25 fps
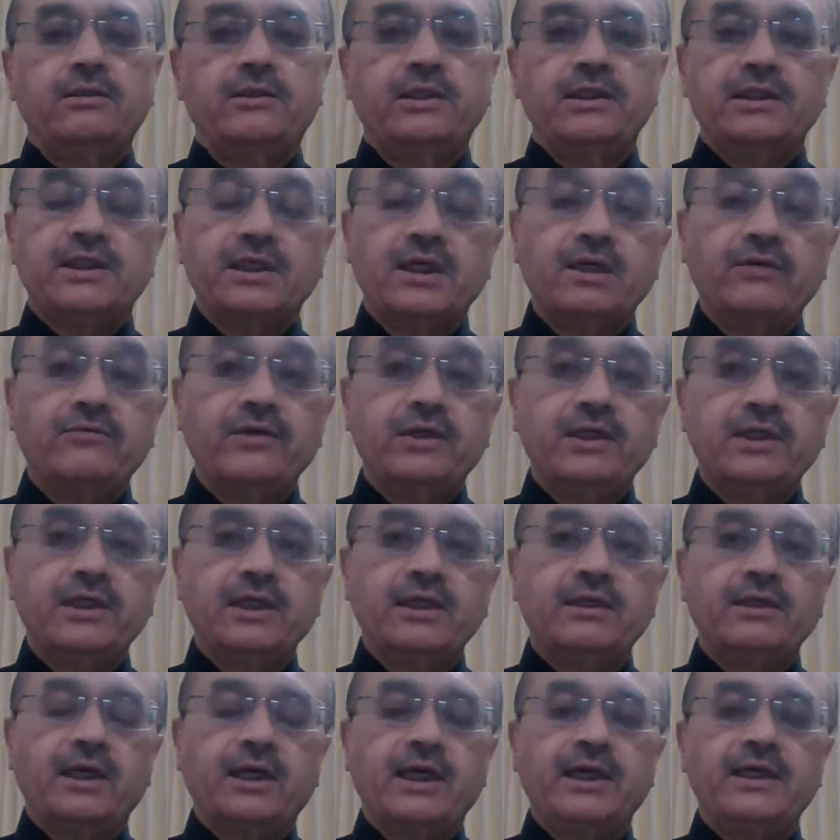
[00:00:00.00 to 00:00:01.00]

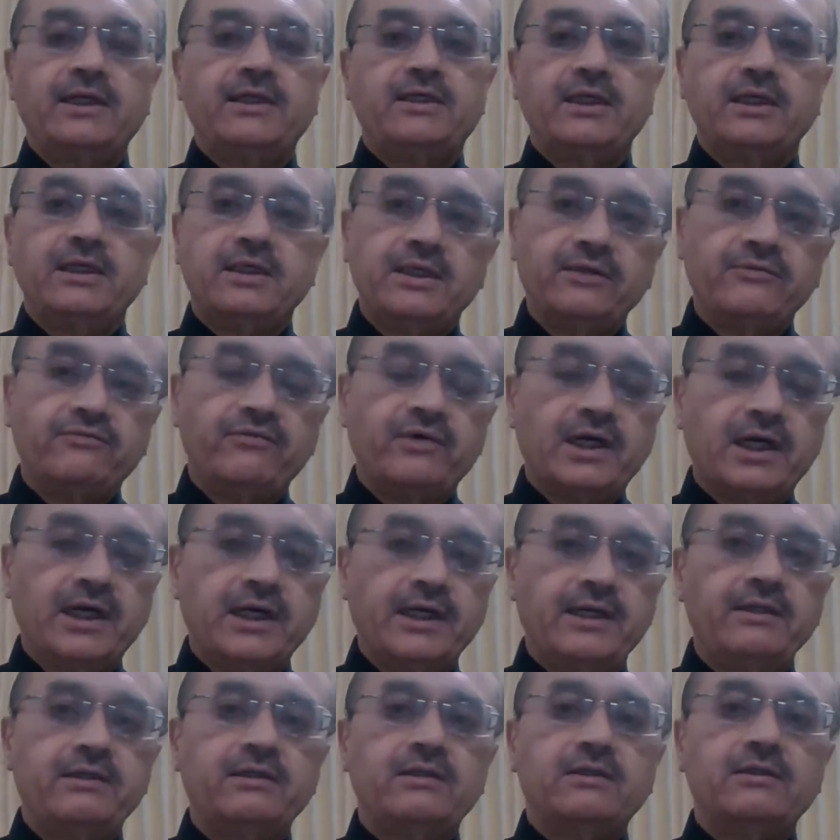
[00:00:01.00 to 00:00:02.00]
discovered and
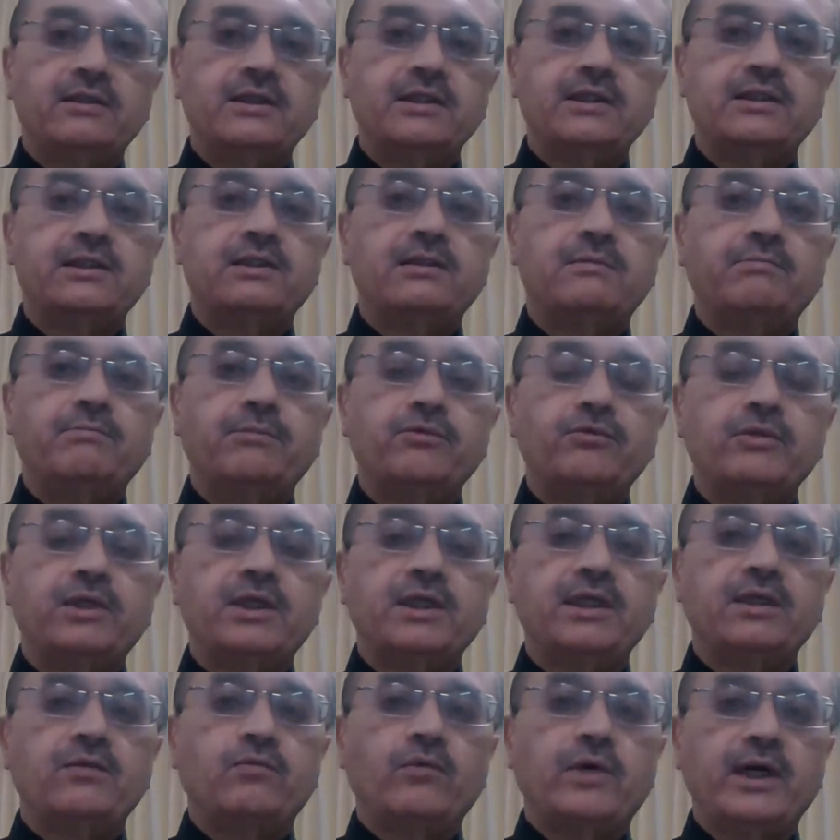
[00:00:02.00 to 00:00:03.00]
identified this
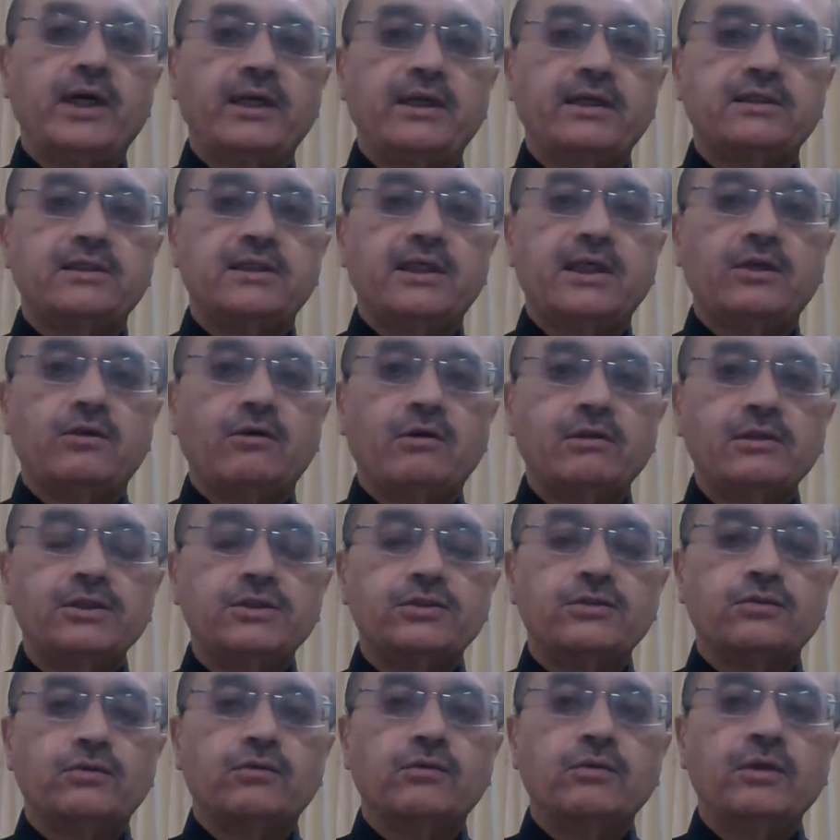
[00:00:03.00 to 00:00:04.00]
mutant virus and
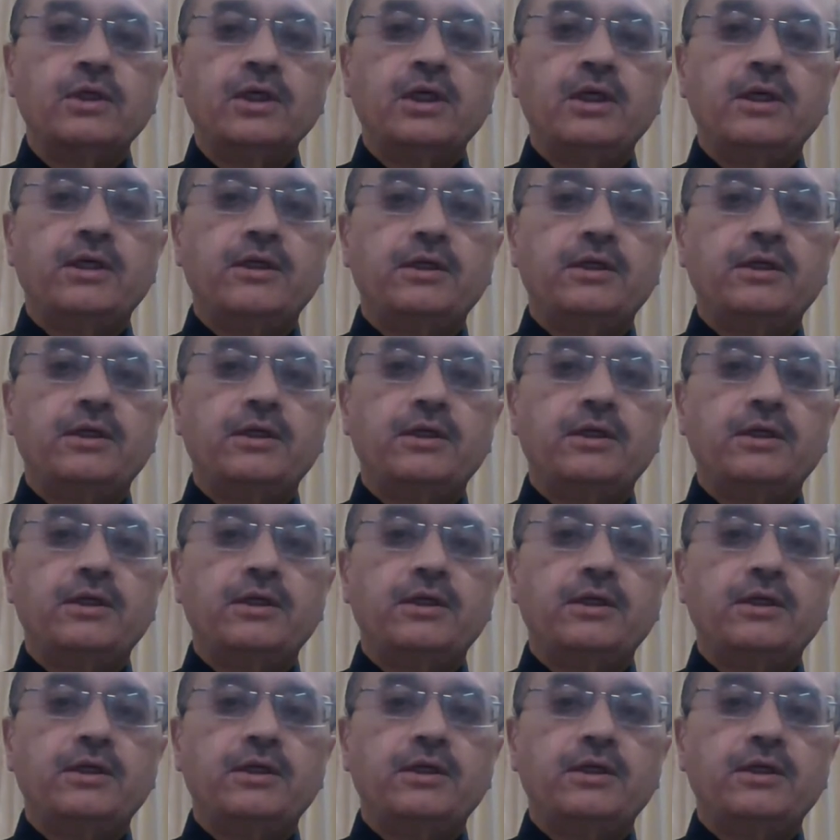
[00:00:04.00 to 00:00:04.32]
also